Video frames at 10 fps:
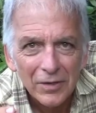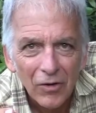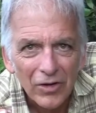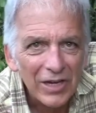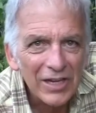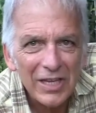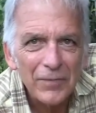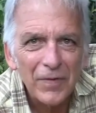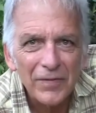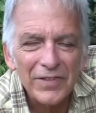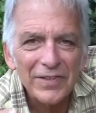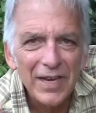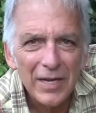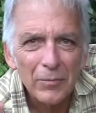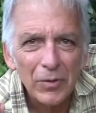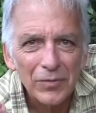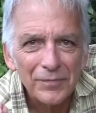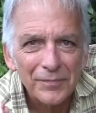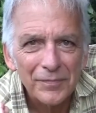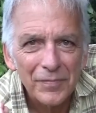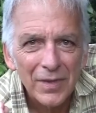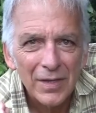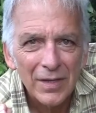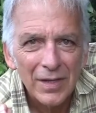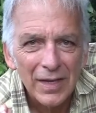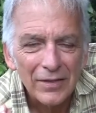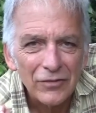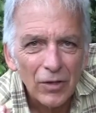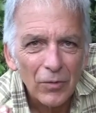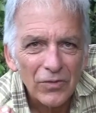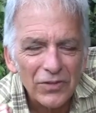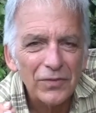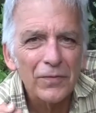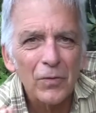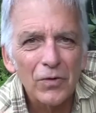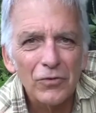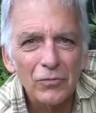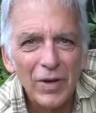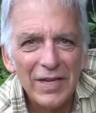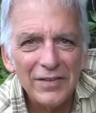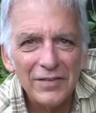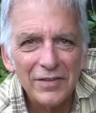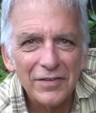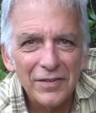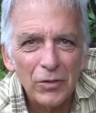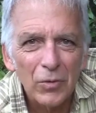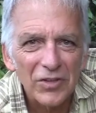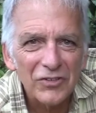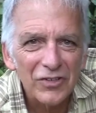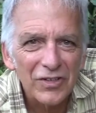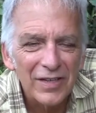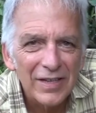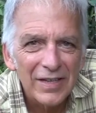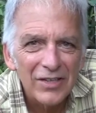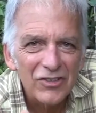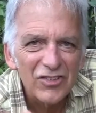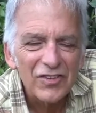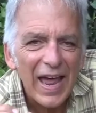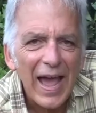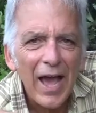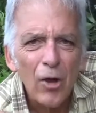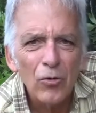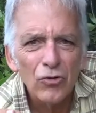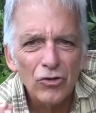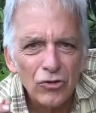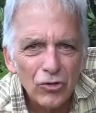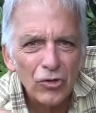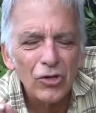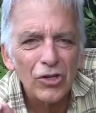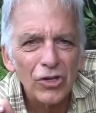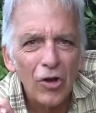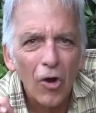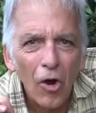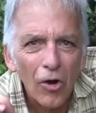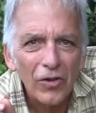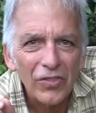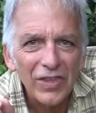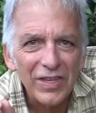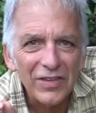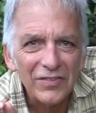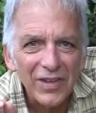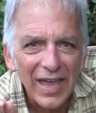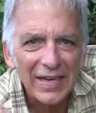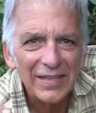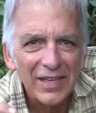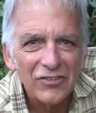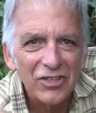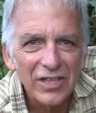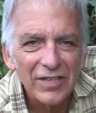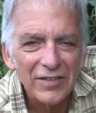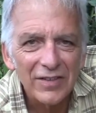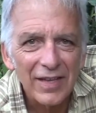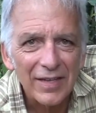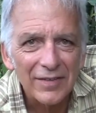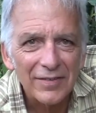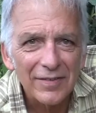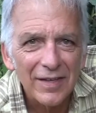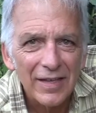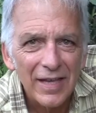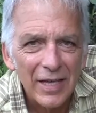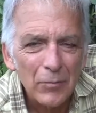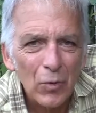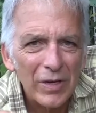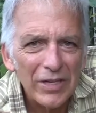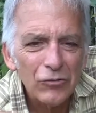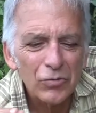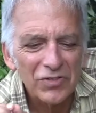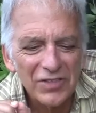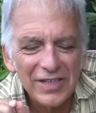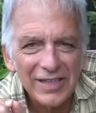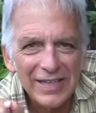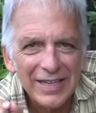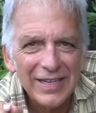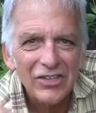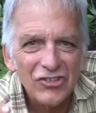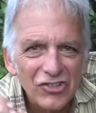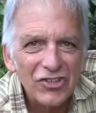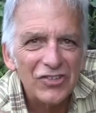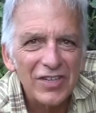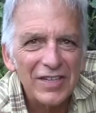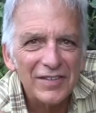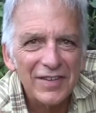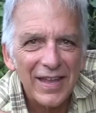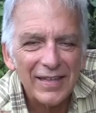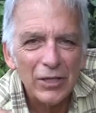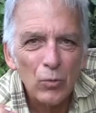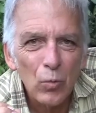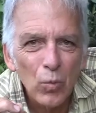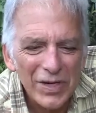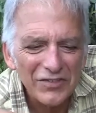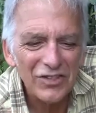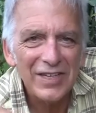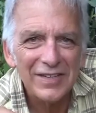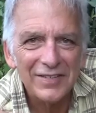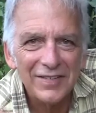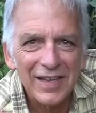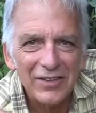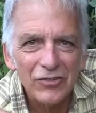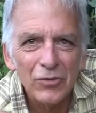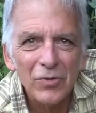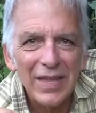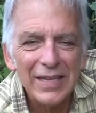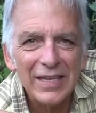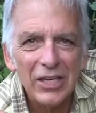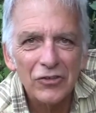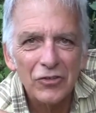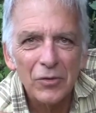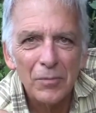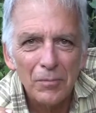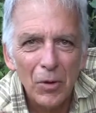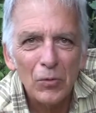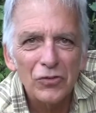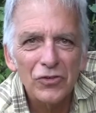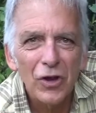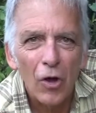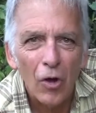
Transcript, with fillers: on a leaf of its neighbor. And so this, of course, raises the question, just how good are these at catching insects? And more interestingly, just exactly which insects do they catch most